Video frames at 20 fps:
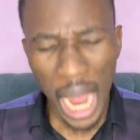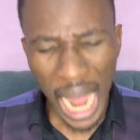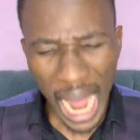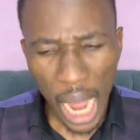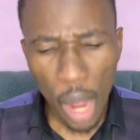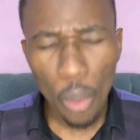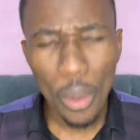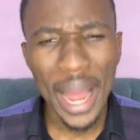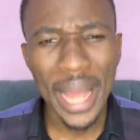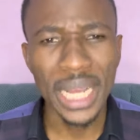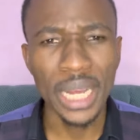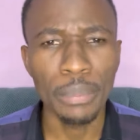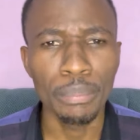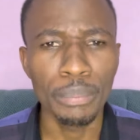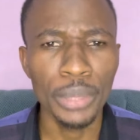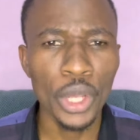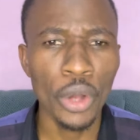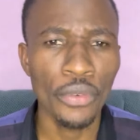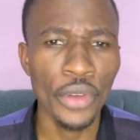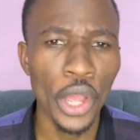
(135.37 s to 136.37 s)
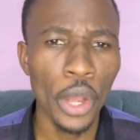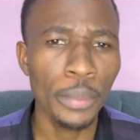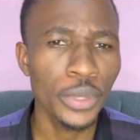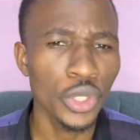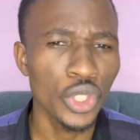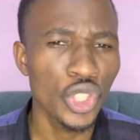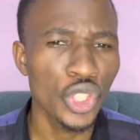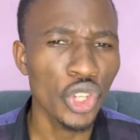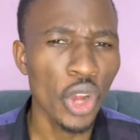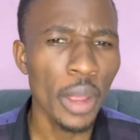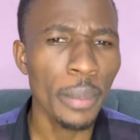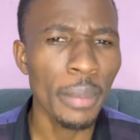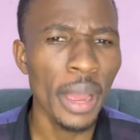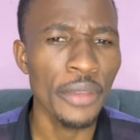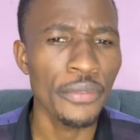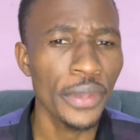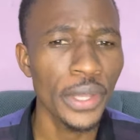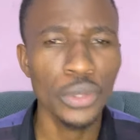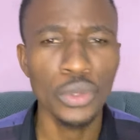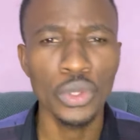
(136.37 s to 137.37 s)
how I can be of help to join my
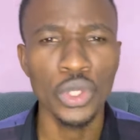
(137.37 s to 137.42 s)
faith